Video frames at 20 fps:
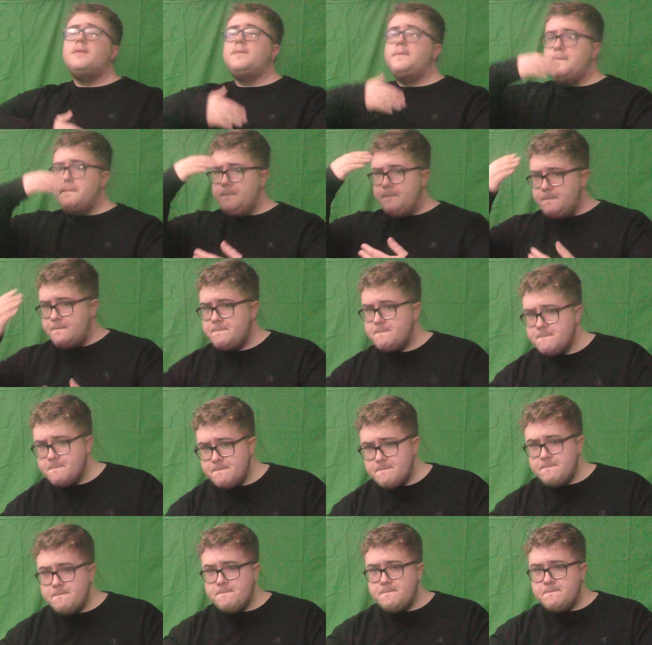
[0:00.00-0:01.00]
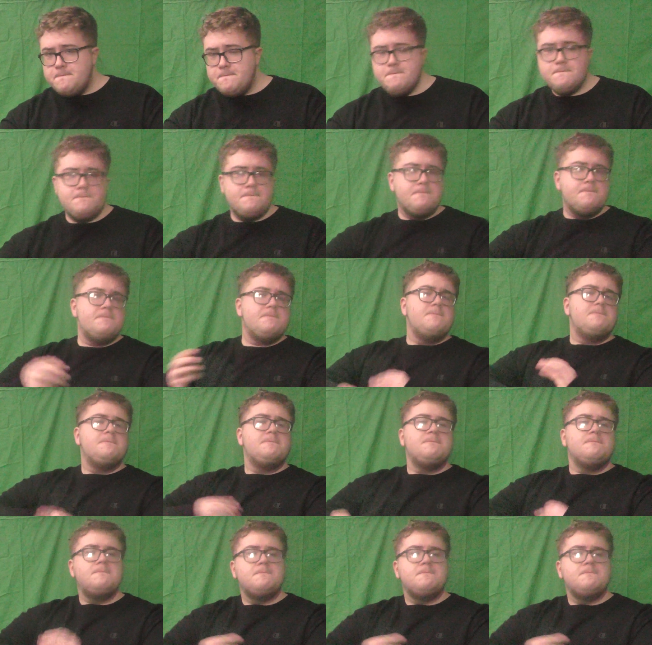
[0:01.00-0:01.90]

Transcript: [no speech]